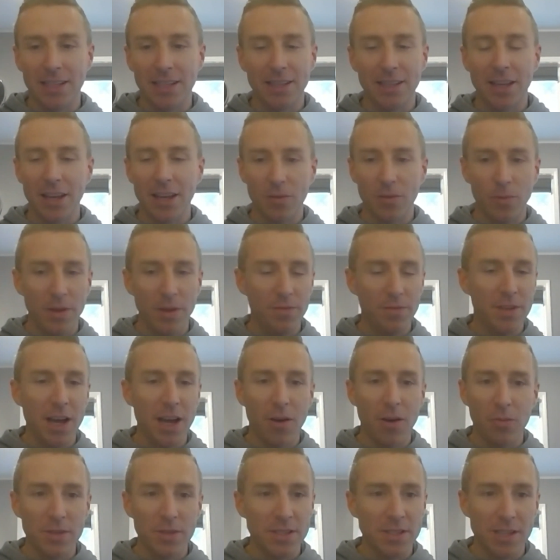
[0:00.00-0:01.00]
And like we've
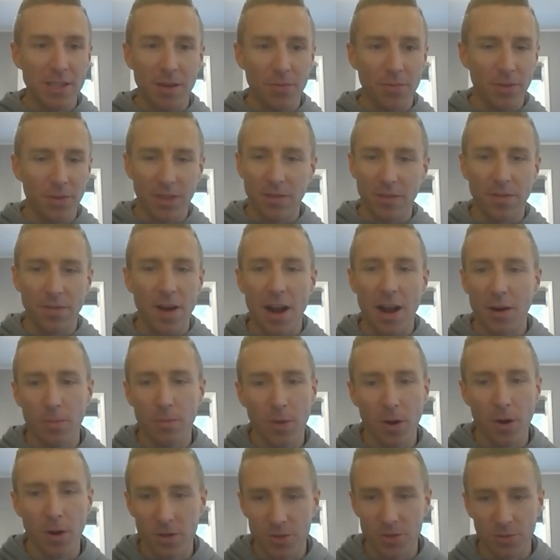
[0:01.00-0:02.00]
dealt with stuff with the
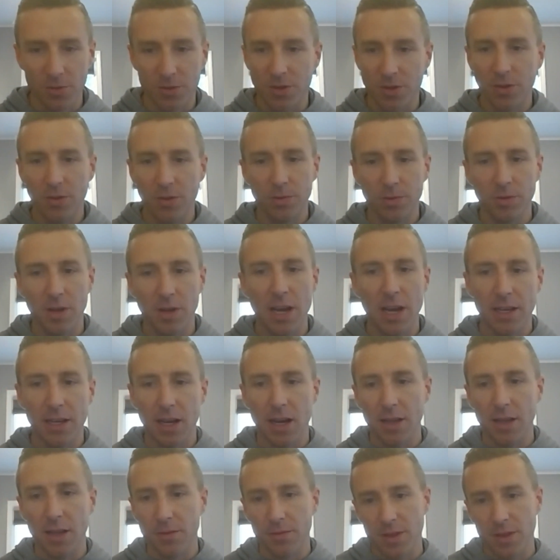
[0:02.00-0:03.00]
fire marshal too. Like
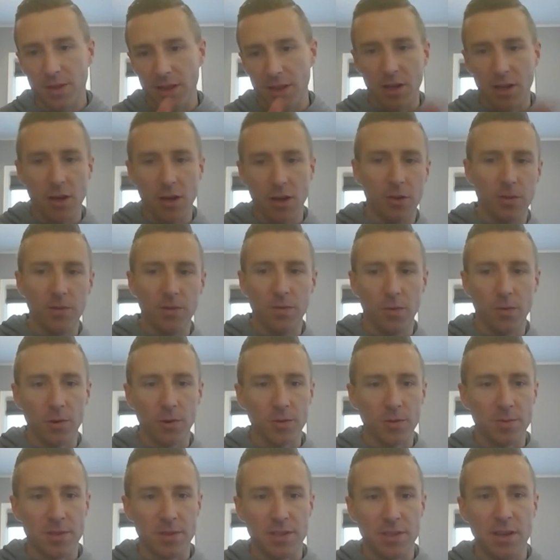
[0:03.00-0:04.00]
other than the code
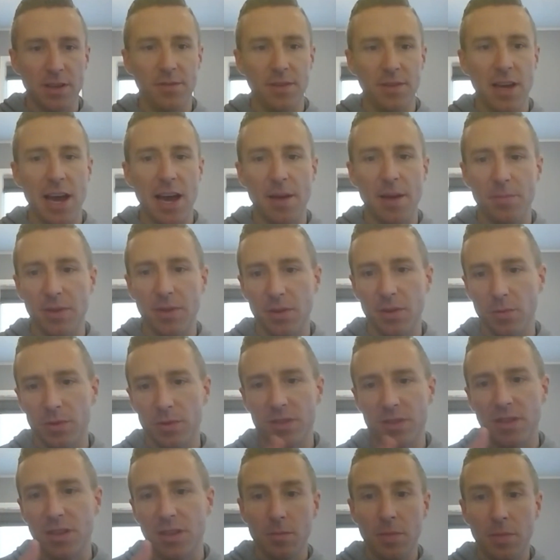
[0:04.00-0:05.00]
enforcement stuff that happened, there
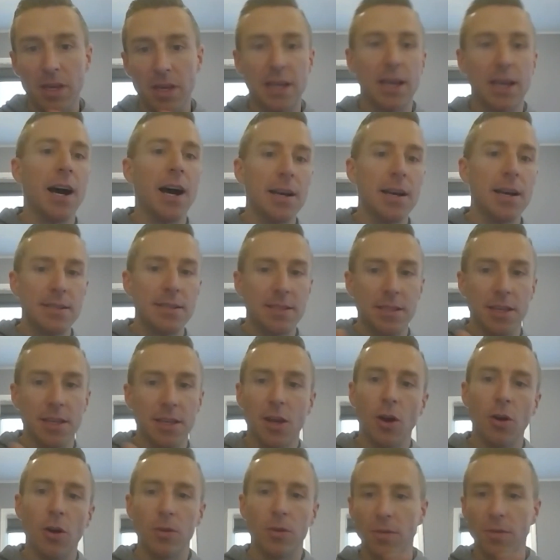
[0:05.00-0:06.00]
was because the
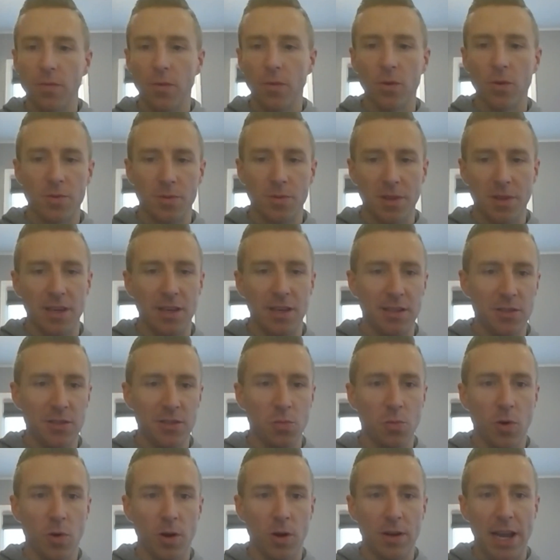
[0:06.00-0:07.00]
code enforcement
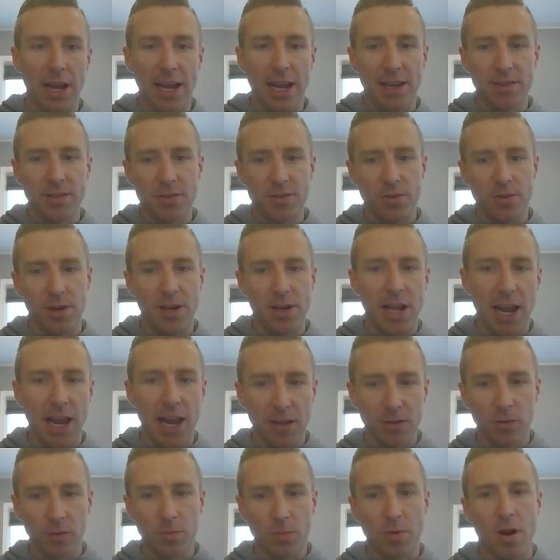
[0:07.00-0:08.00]
things weren't answered and
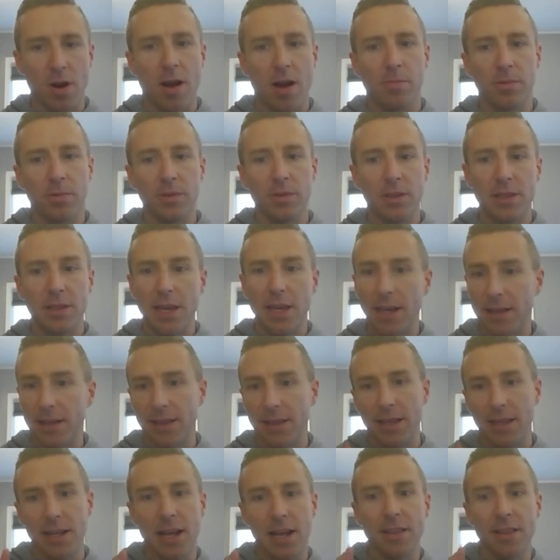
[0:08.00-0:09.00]
handled properly. They
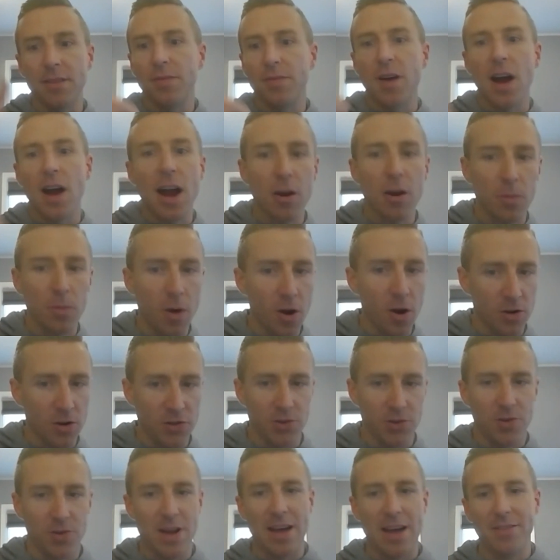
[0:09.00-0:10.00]
had then had the fire
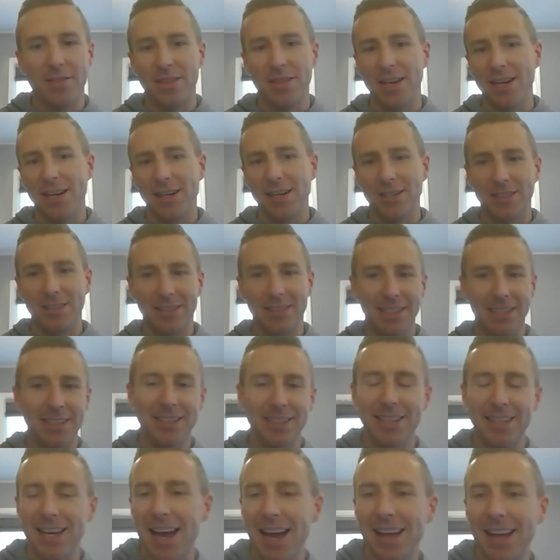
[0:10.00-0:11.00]
marshal out there, and
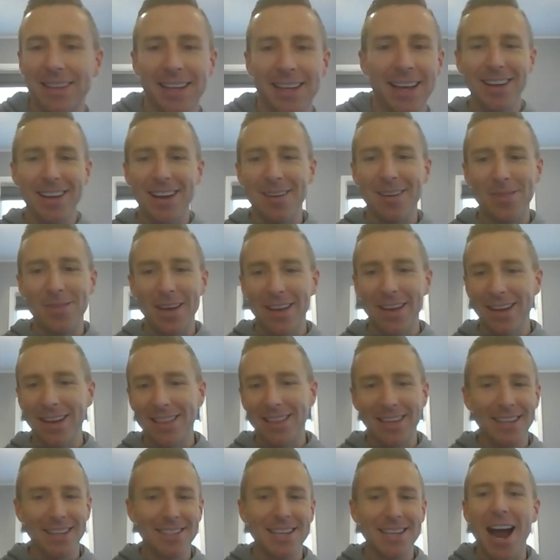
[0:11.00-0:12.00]
then they had I felt like
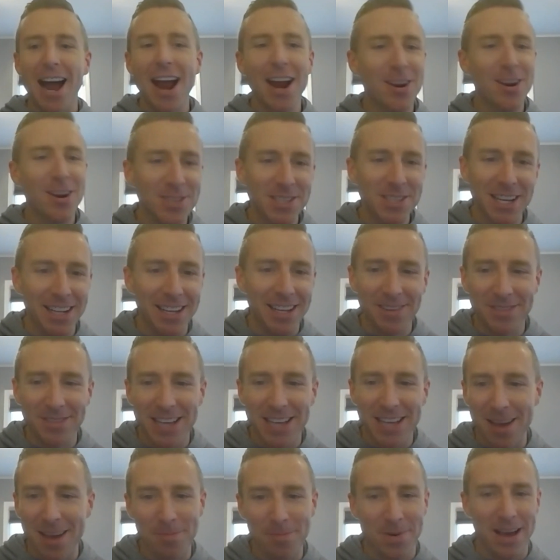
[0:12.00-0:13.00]
the entire city of
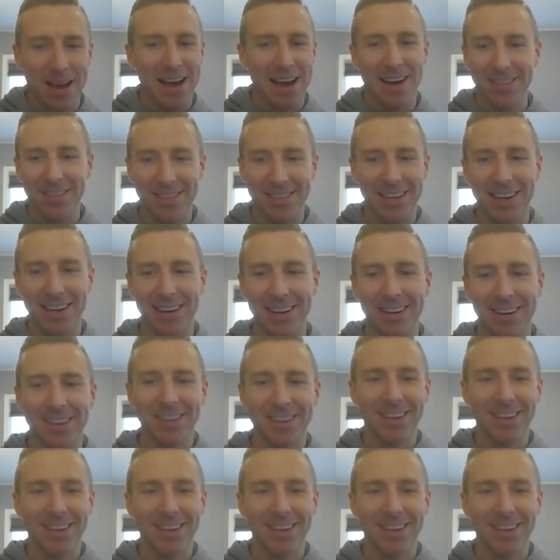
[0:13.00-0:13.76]
Tampa out there.